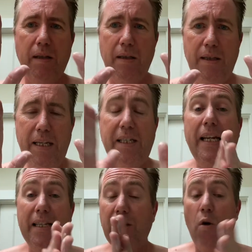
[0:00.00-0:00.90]
This
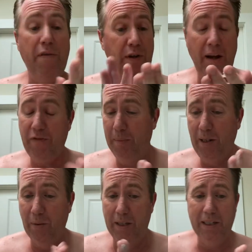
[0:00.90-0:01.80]
is... Oh, if you're not
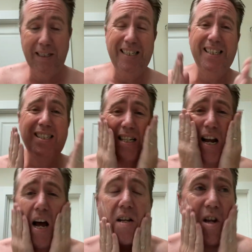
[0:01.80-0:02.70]
familiar with this, this is
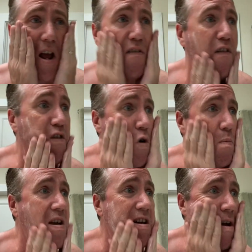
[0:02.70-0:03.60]
not a
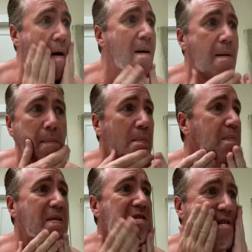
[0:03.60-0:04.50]
foaming
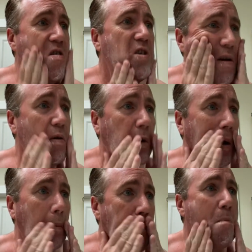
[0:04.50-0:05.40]
shaving
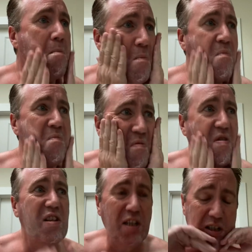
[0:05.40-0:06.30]
cream.
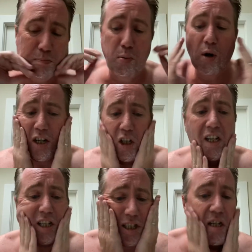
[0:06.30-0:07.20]
This is
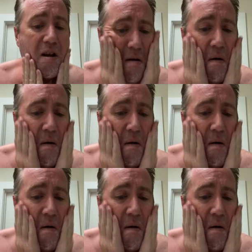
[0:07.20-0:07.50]
brushless.